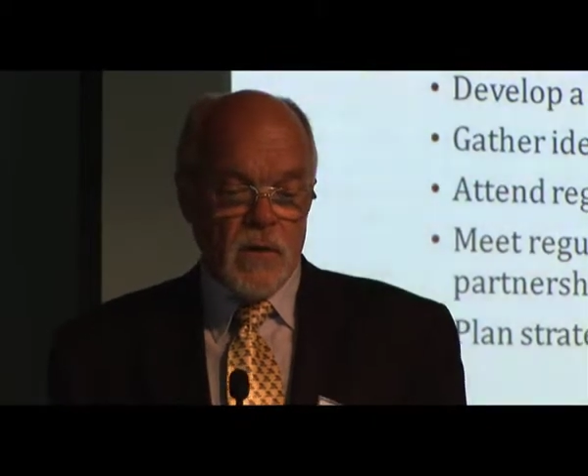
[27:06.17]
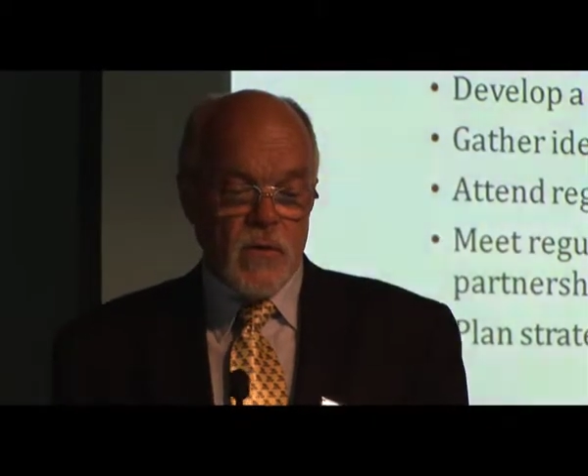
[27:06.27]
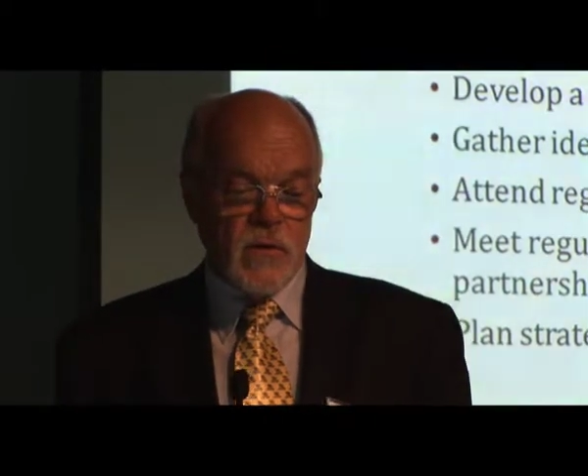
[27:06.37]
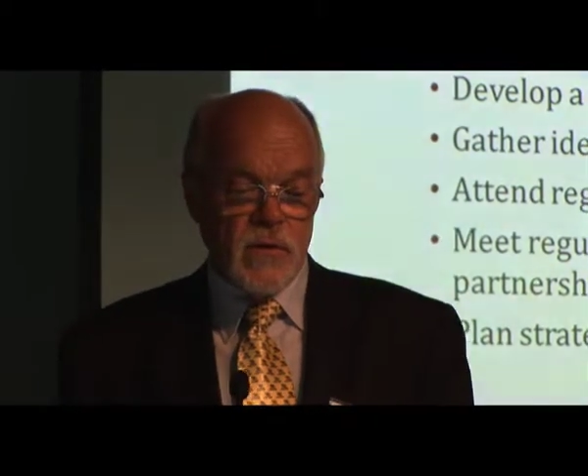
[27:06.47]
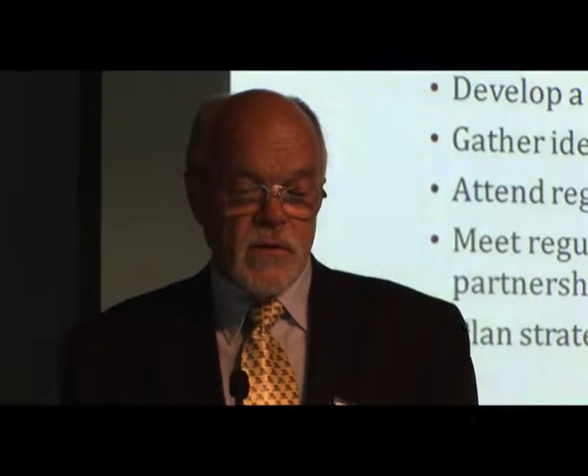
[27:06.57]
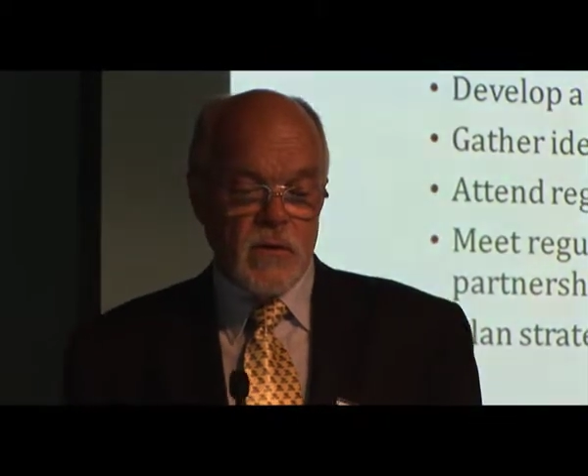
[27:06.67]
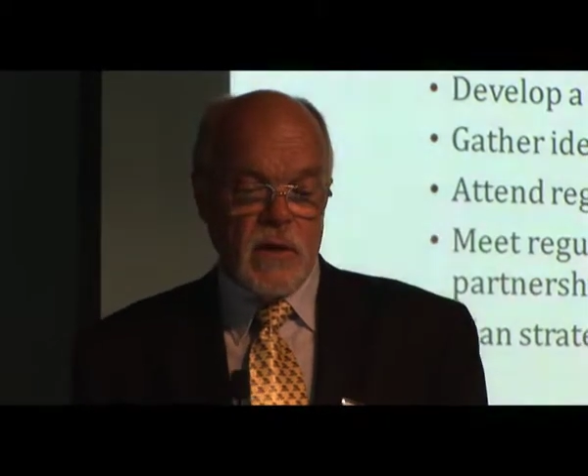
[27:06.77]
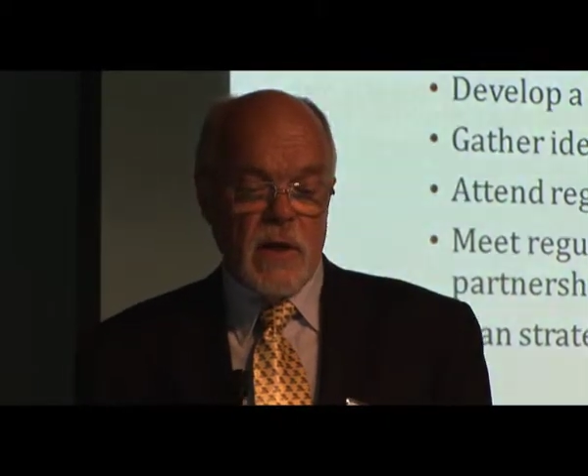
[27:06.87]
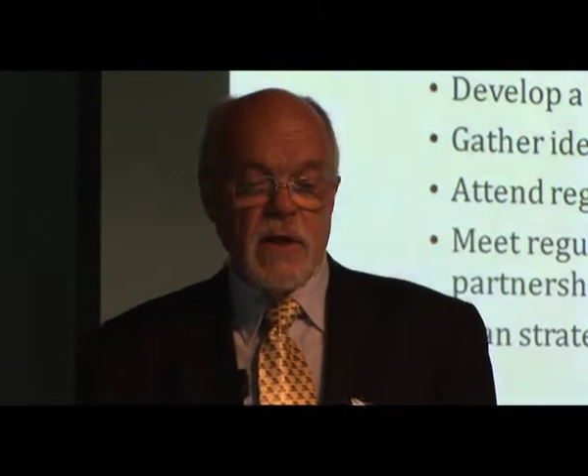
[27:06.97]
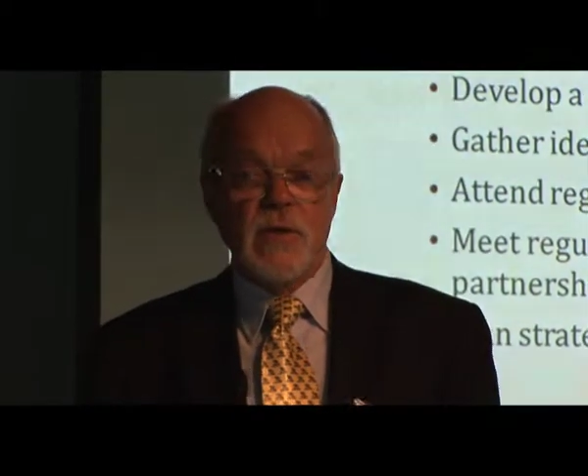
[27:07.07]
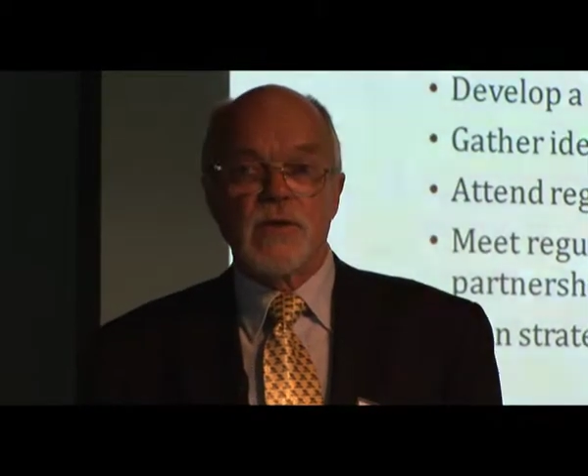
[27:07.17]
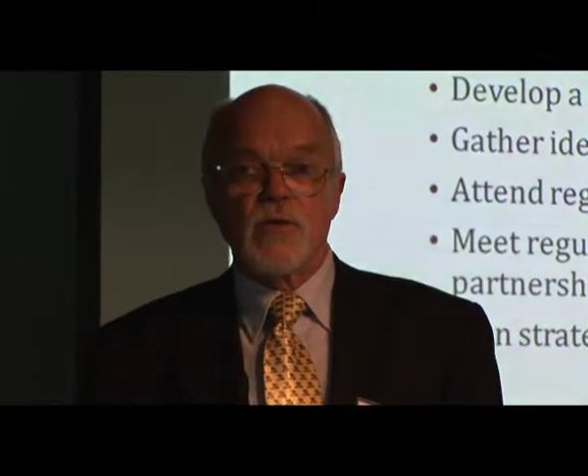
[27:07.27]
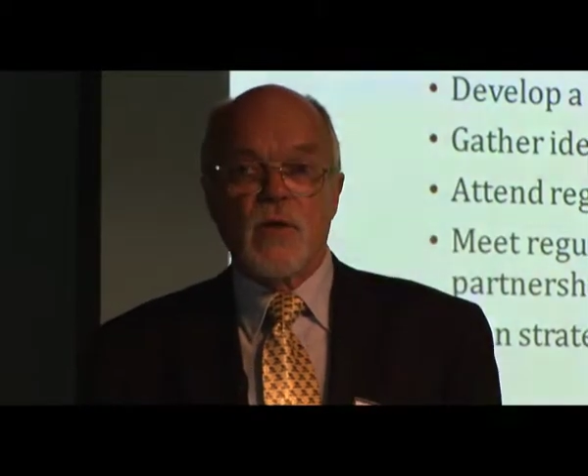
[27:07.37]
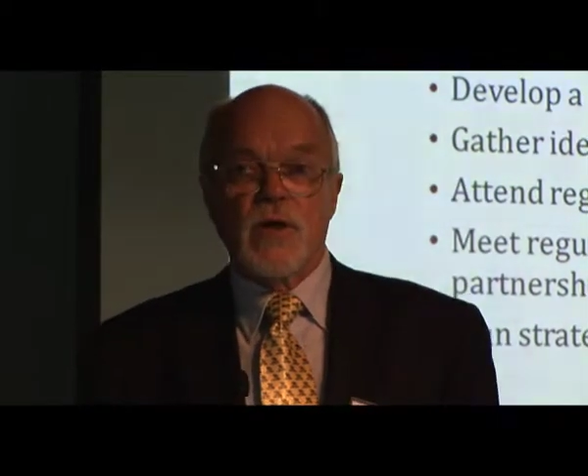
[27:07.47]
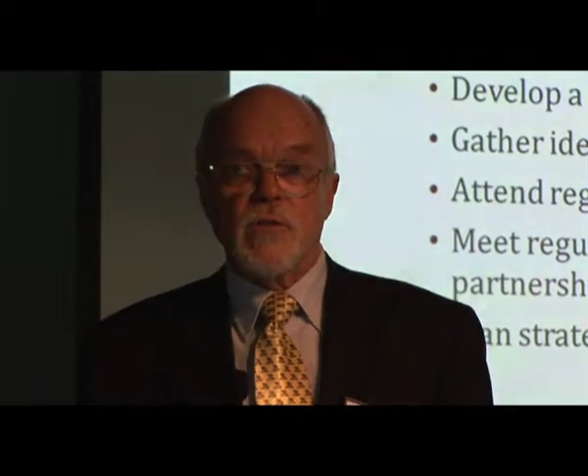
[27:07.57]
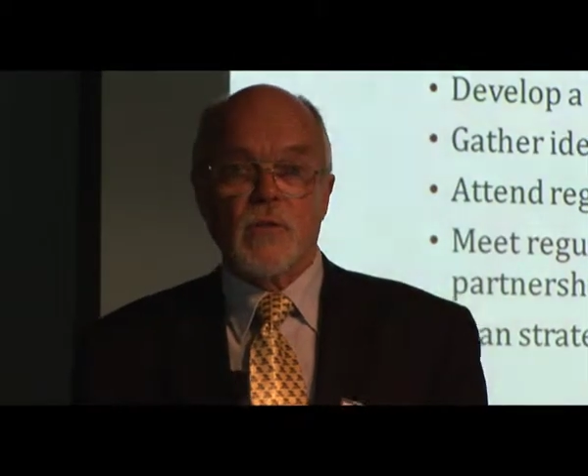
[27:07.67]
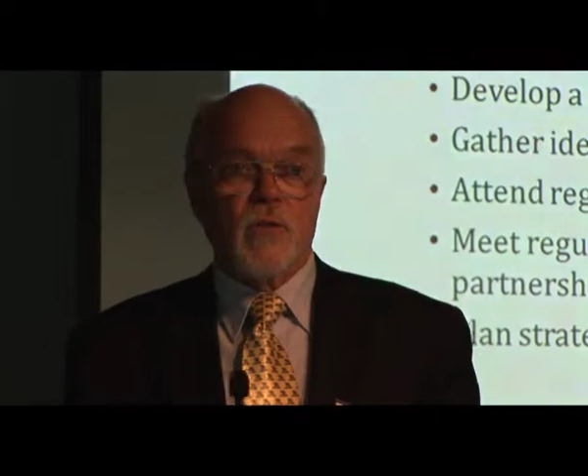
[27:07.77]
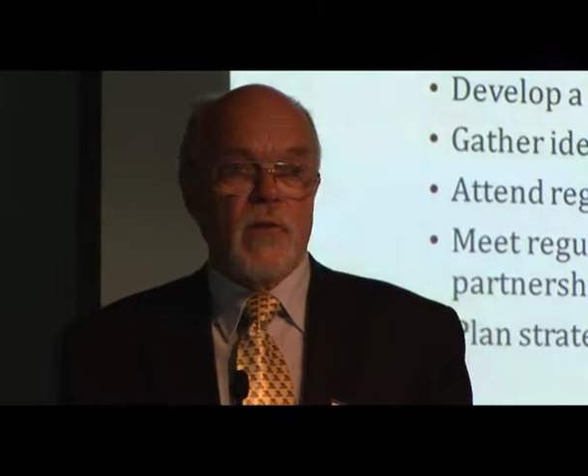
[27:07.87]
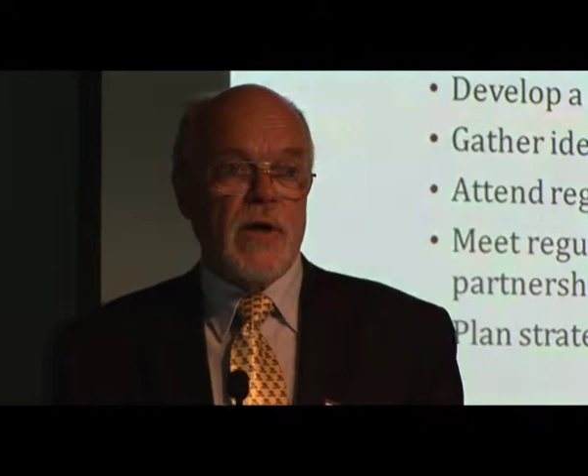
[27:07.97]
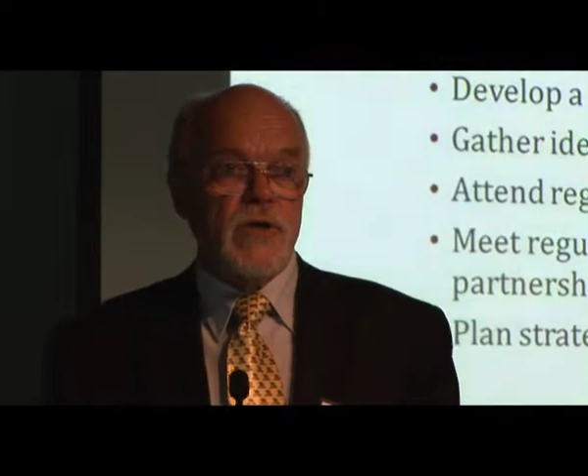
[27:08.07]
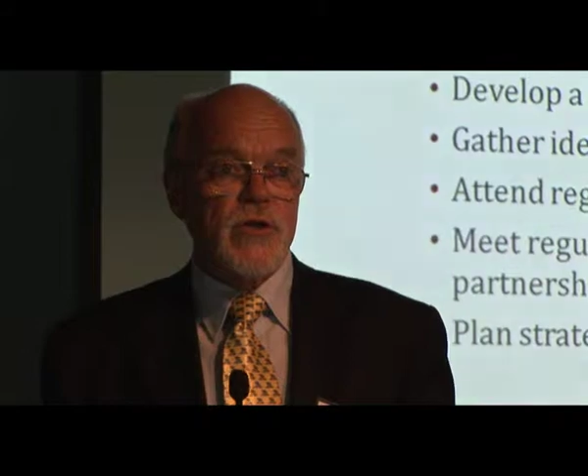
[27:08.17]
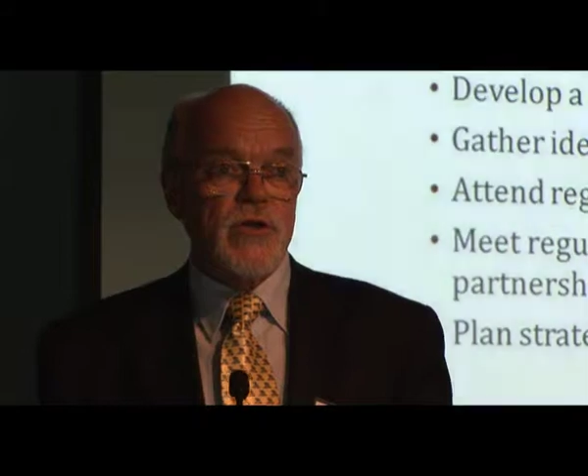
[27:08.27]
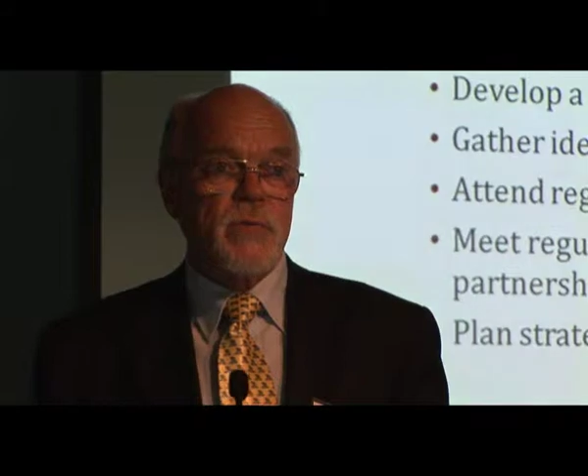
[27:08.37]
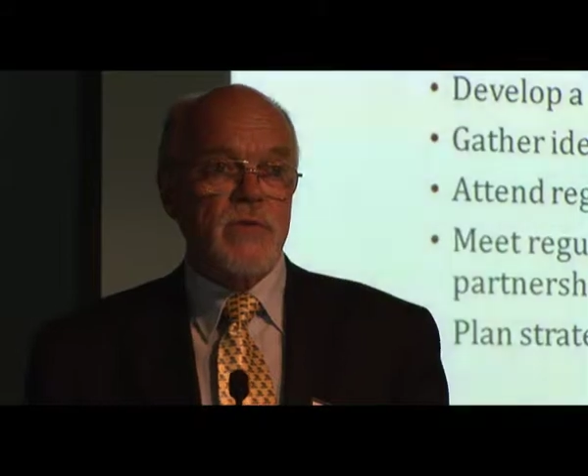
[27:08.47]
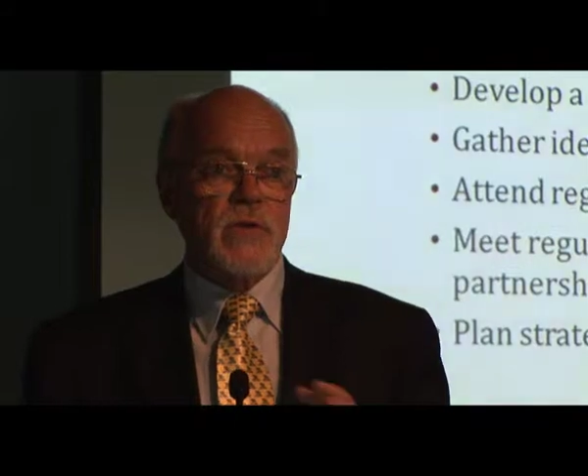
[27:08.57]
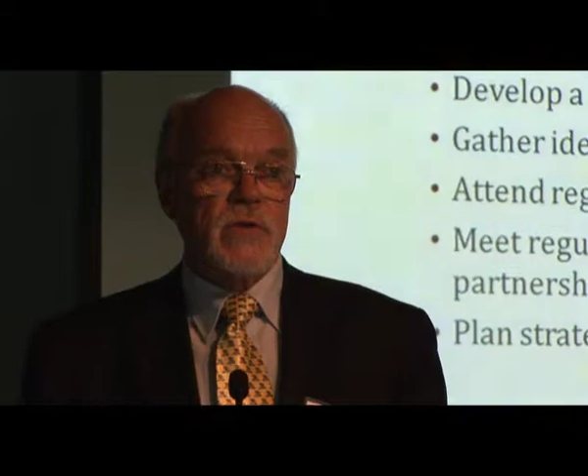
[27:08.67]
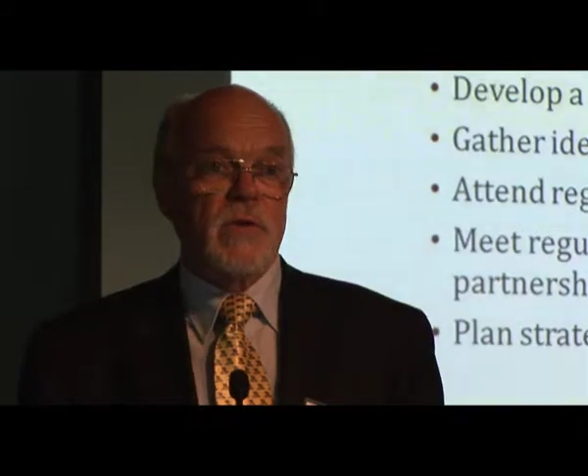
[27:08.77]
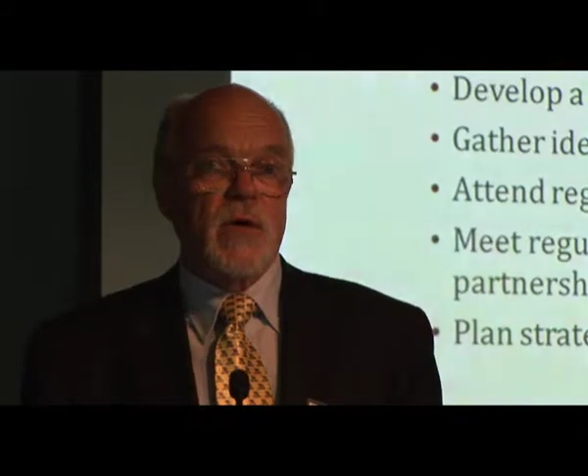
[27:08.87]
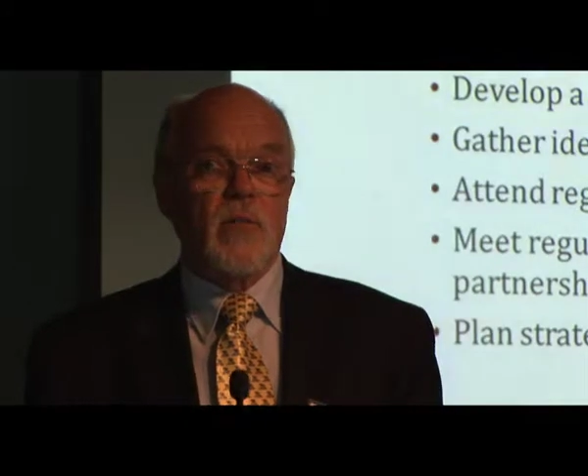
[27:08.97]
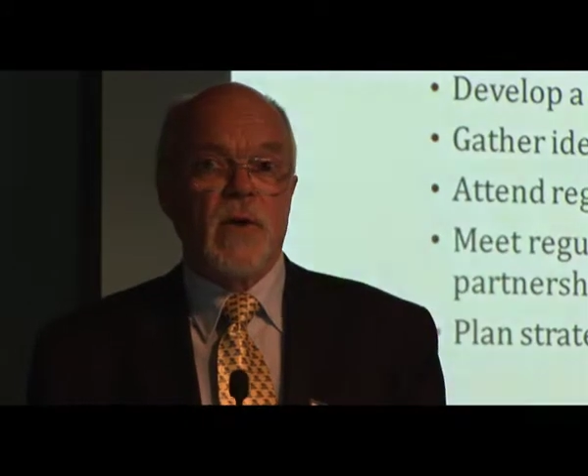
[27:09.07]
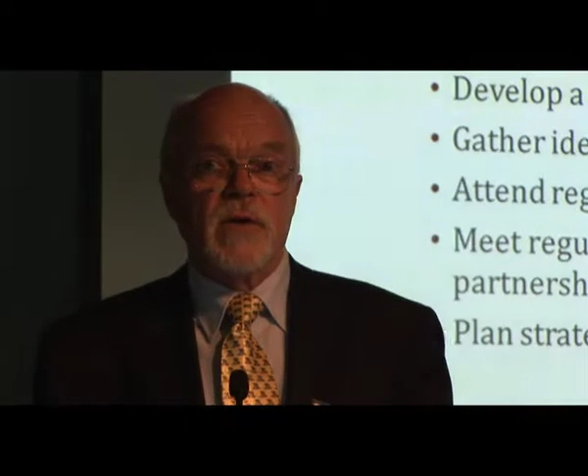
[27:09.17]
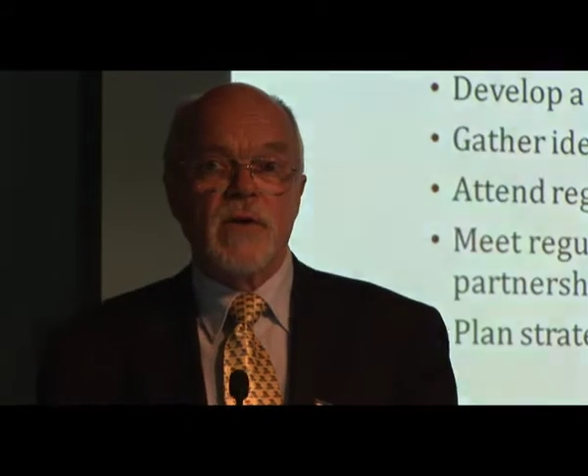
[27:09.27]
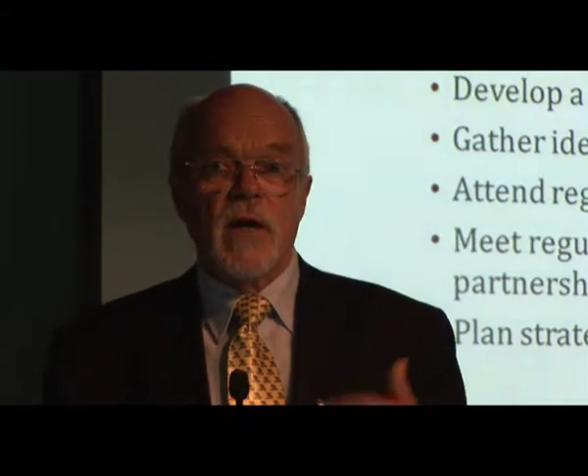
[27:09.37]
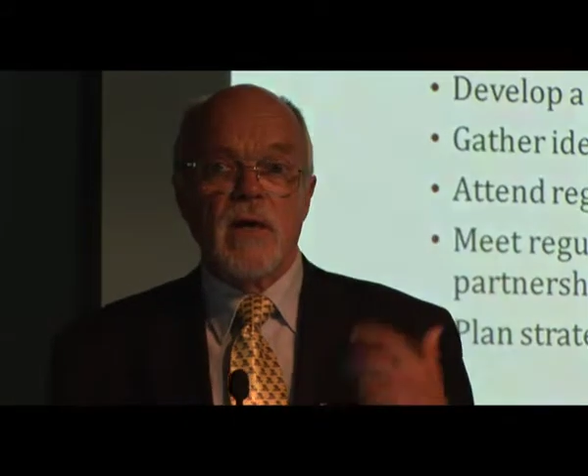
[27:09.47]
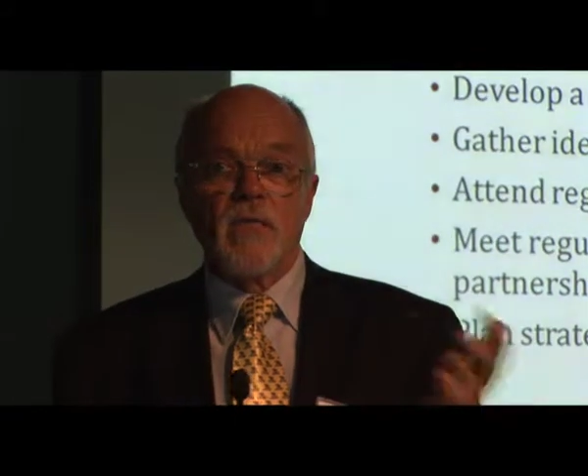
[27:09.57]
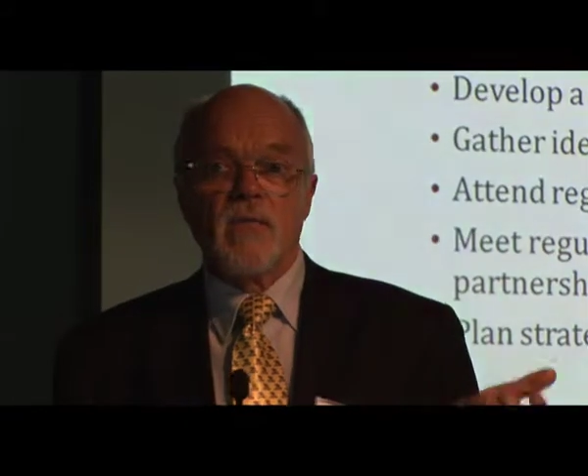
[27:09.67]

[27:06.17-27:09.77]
Because in any situation with relationships, they'll break down.